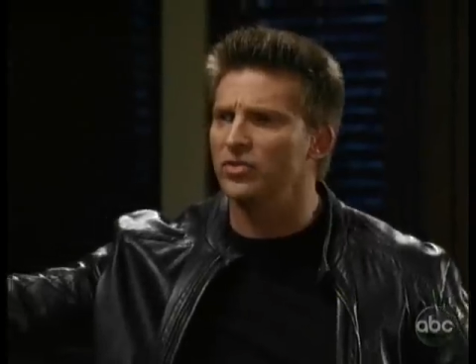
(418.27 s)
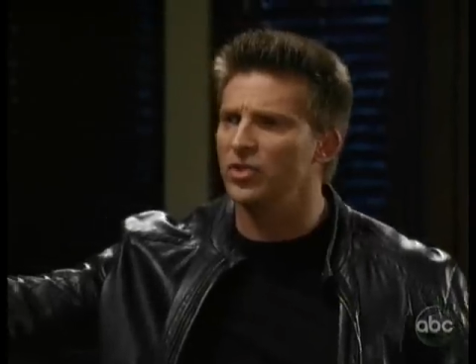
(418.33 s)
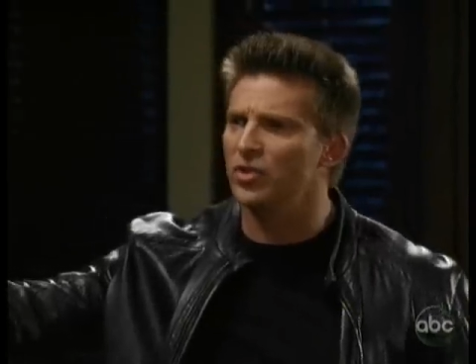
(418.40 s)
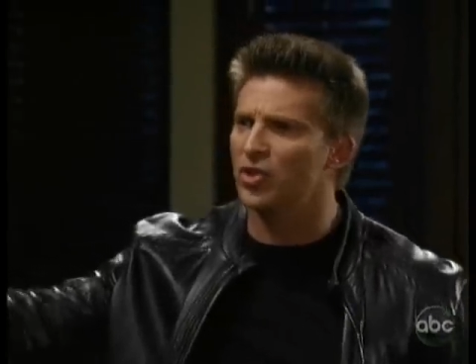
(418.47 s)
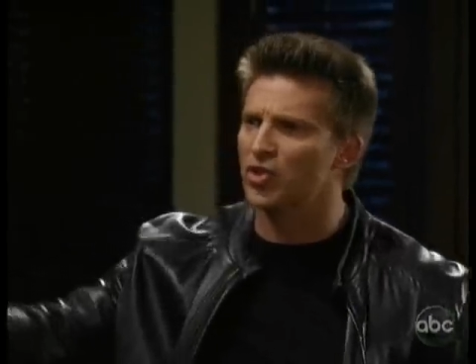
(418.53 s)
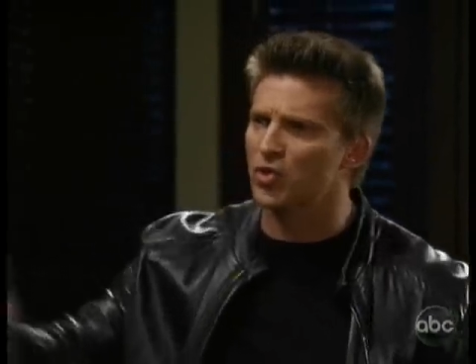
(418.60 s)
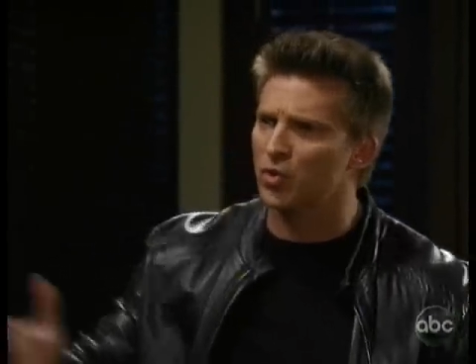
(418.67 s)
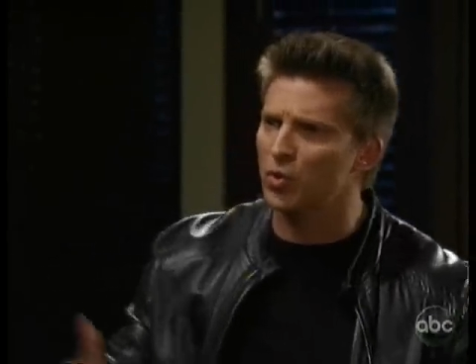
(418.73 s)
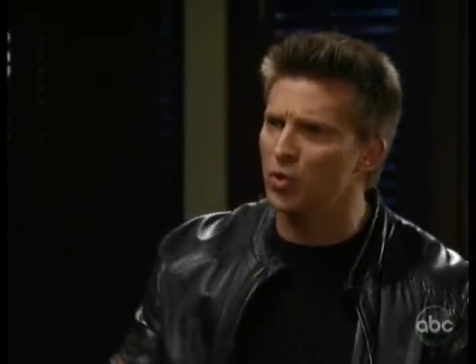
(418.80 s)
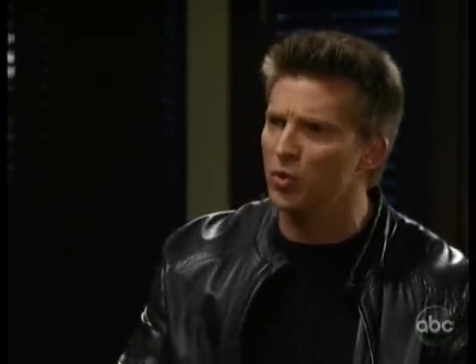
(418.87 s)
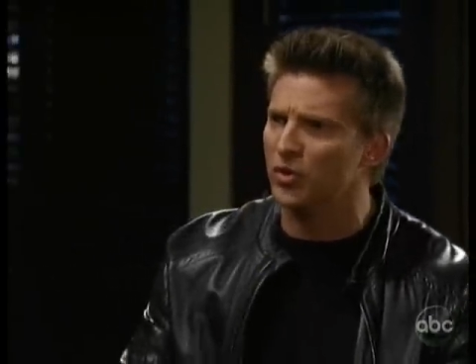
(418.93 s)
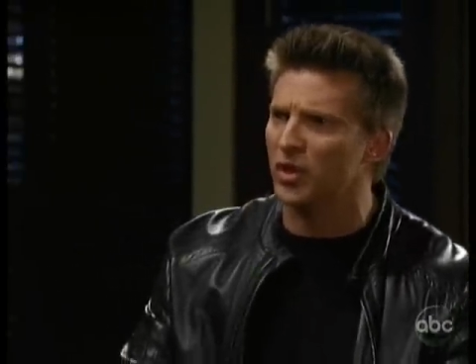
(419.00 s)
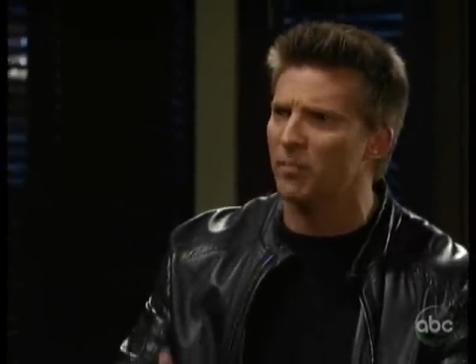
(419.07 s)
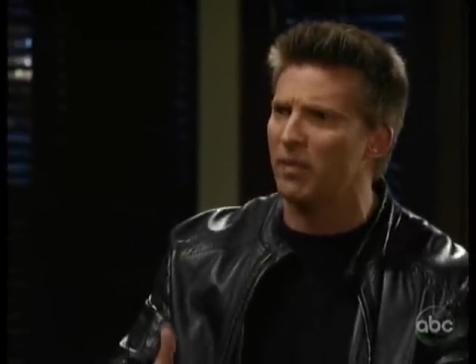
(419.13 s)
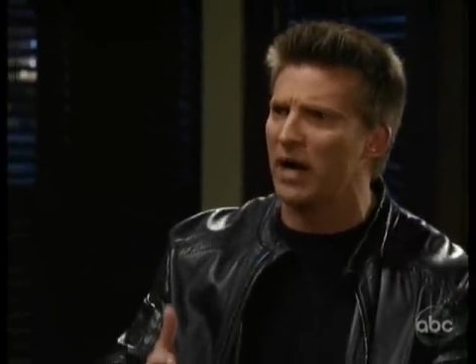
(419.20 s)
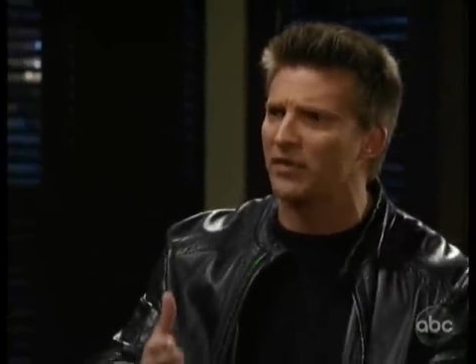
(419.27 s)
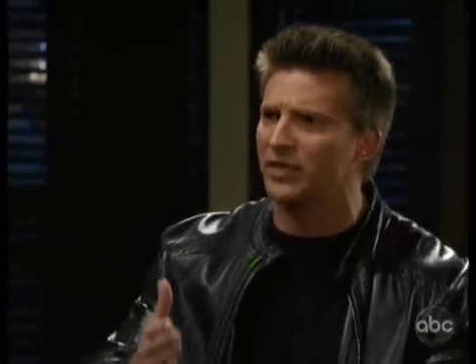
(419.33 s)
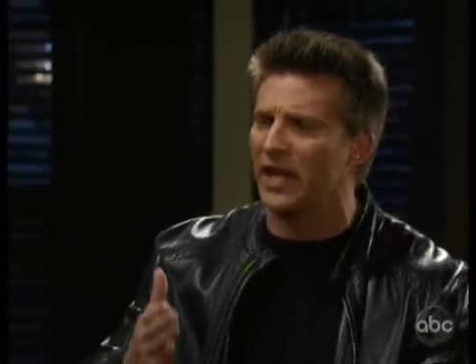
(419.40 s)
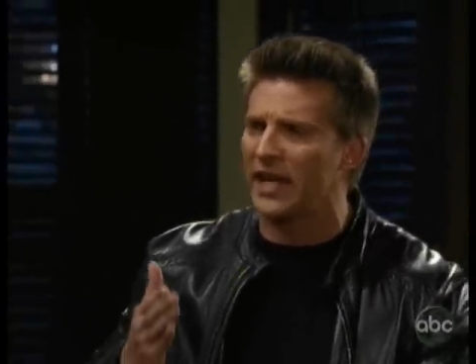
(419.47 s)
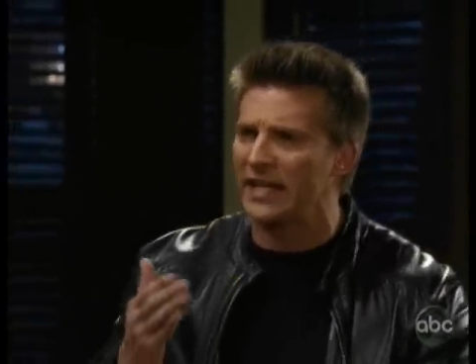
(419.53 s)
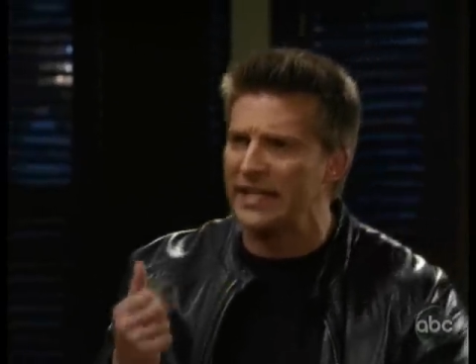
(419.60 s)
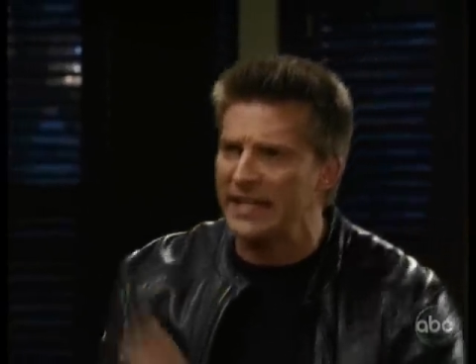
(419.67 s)
to the truth about
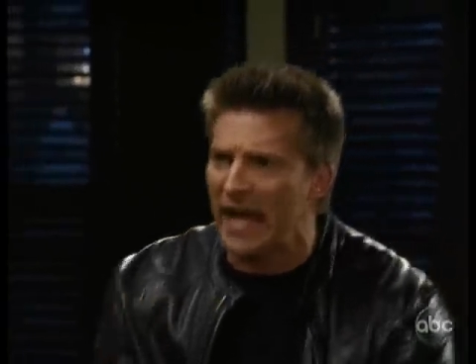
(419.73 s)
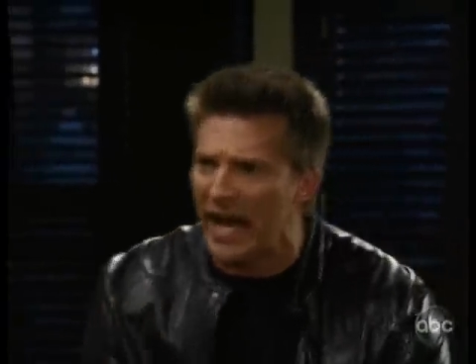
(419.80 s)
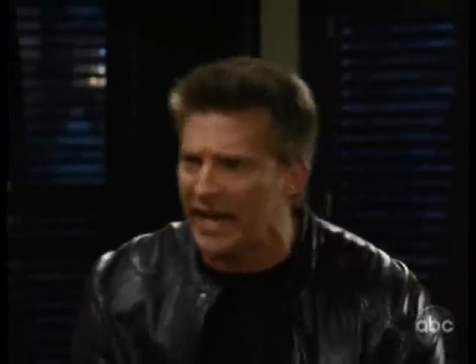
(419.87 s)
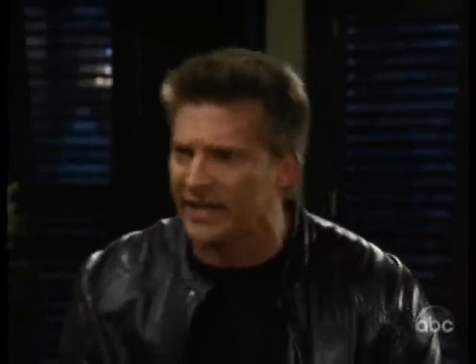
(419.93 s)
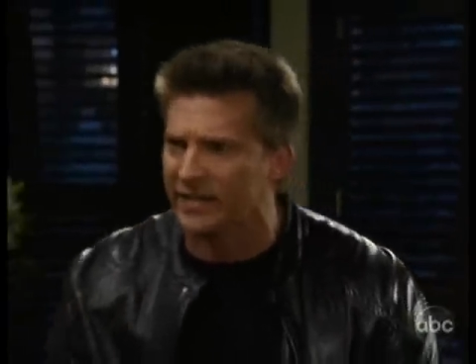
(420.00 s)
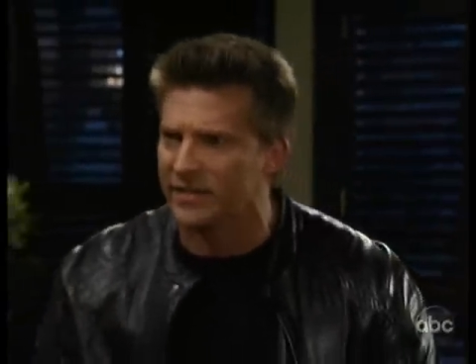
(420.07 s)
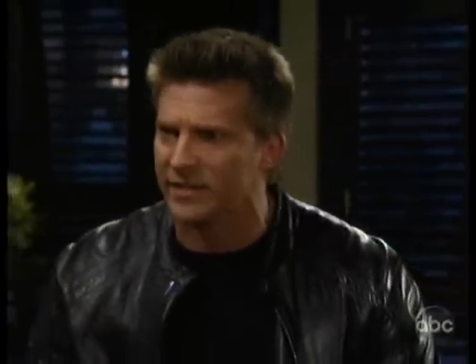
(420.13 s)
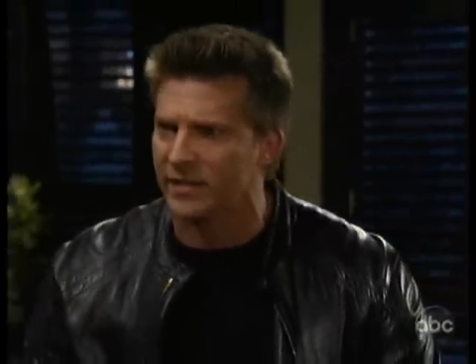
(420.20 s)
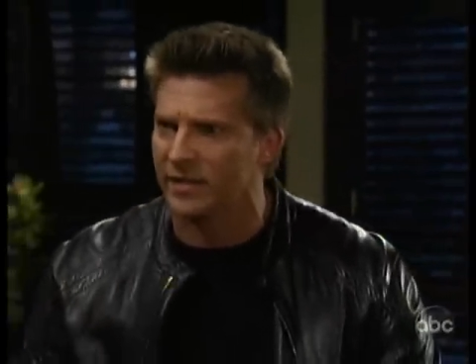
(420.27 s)
that night.